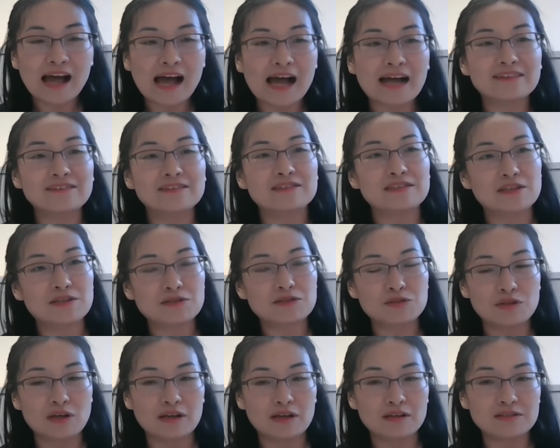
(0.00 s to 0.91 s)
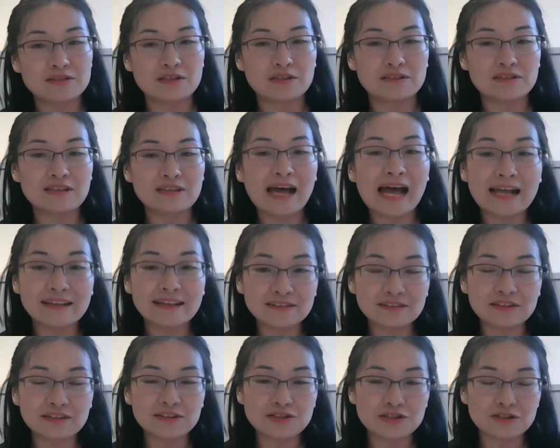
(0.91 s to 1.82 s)
And the head
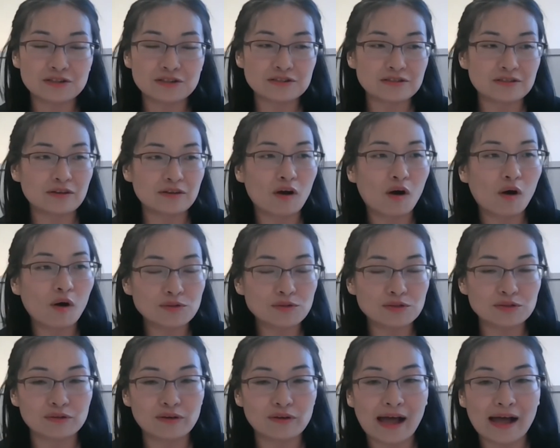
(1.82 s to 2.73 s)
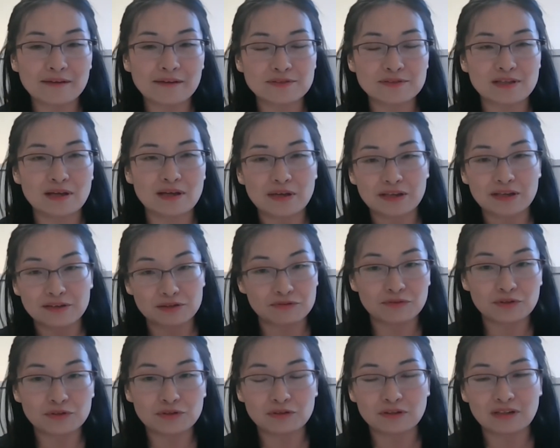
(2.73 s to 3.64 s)
teachers, they also have some
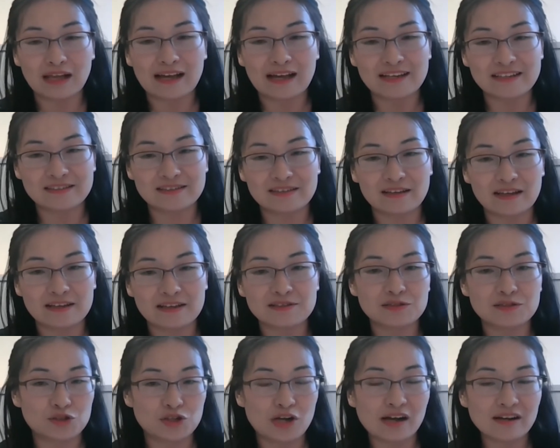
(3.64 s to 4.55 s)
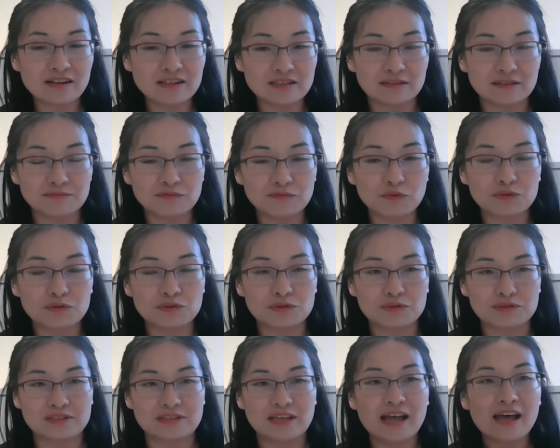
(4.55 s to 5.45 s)
individualized instruction for
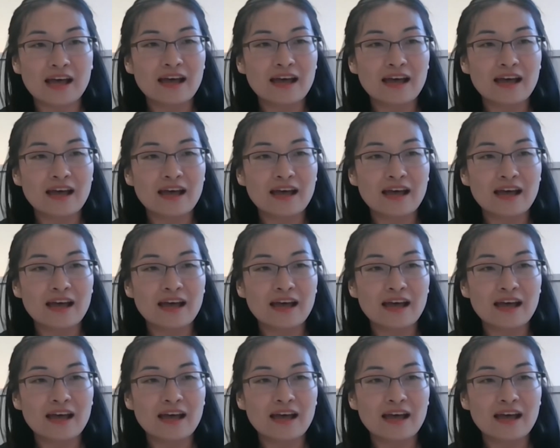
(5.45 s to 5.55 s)
those